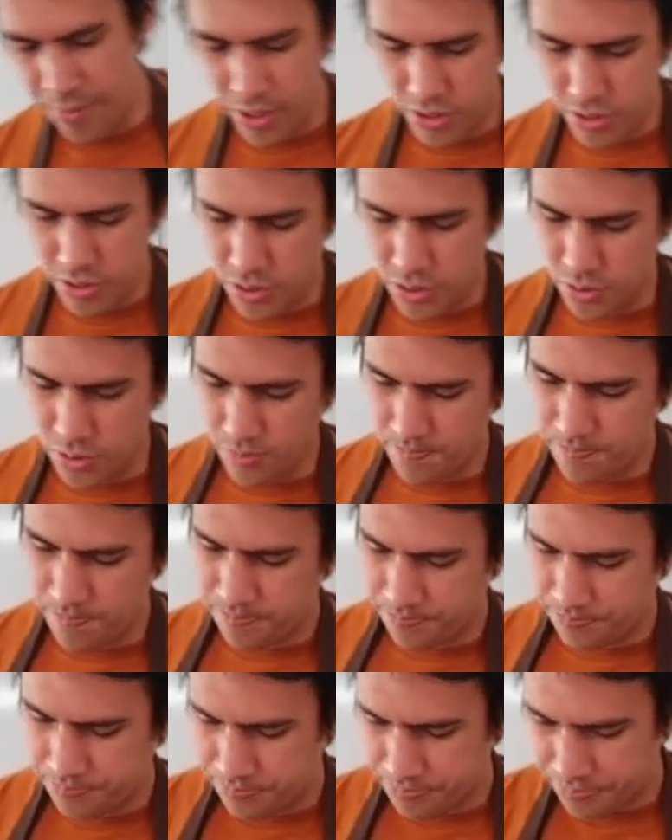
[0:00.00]
to do
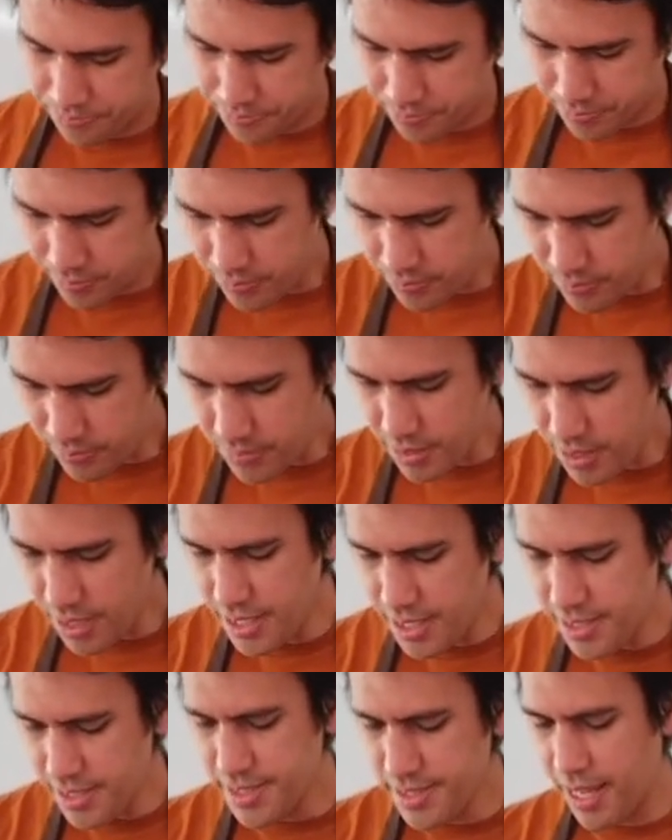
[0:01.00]
is
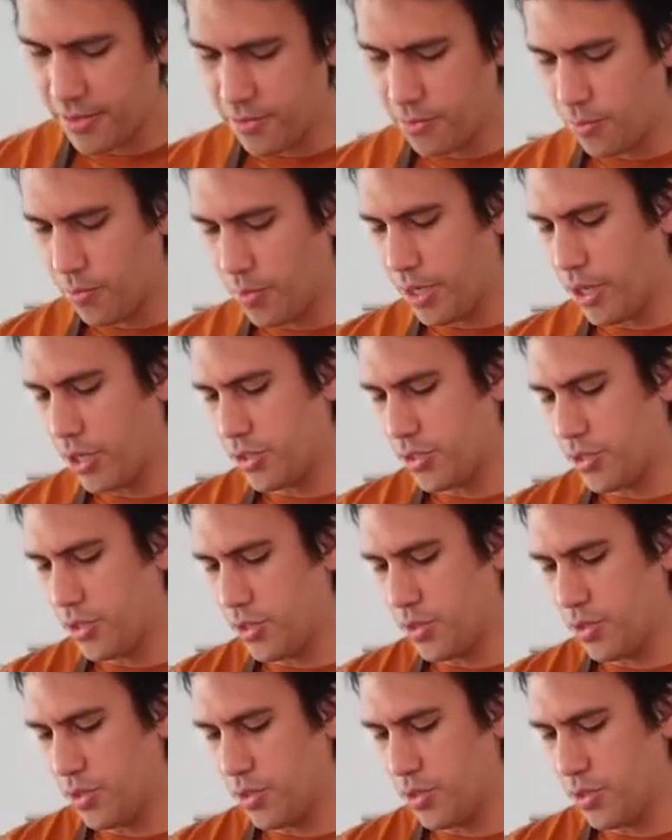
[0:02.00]
that we're going to